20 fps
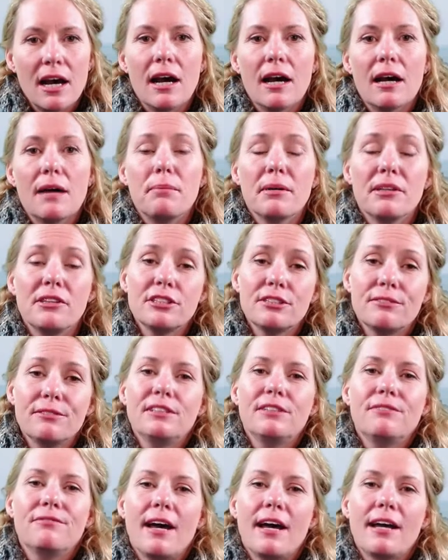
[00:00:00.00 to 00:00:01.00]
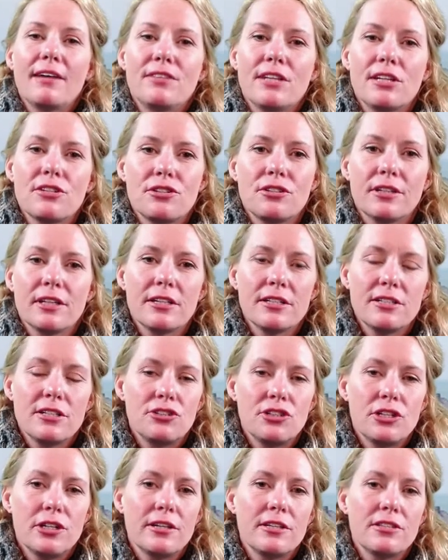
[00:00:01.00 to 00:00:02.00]
uh, but there's 55 National
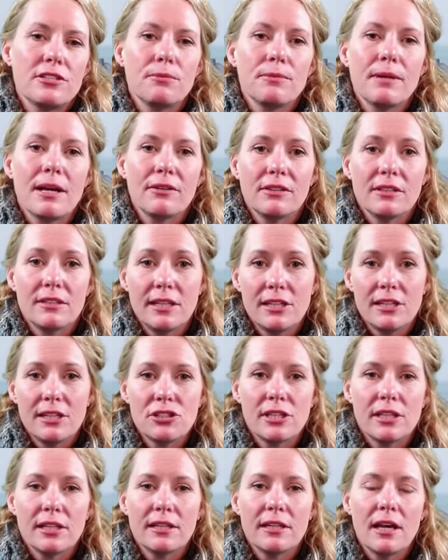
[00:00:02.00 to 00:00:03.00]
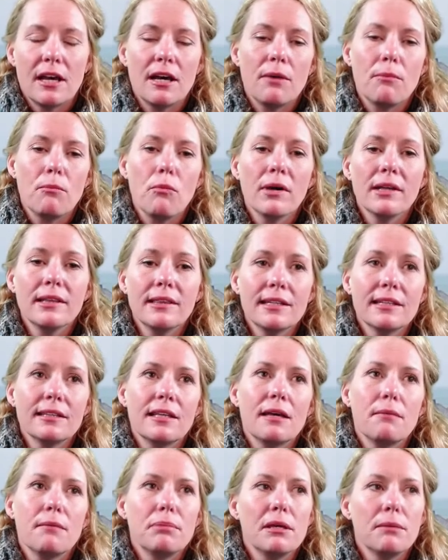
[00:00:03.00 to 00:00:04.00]
Heritage Areas around the nation. Um, one thing
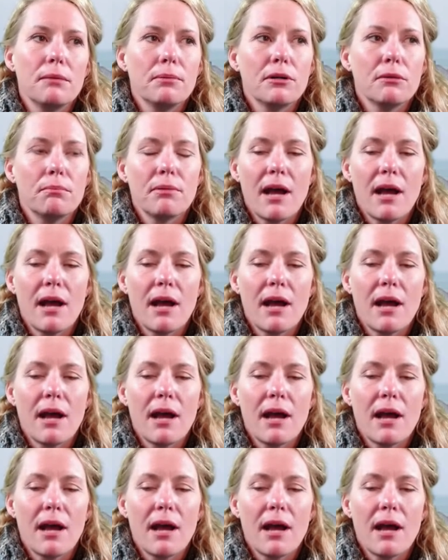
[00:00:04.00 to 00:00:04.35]
that people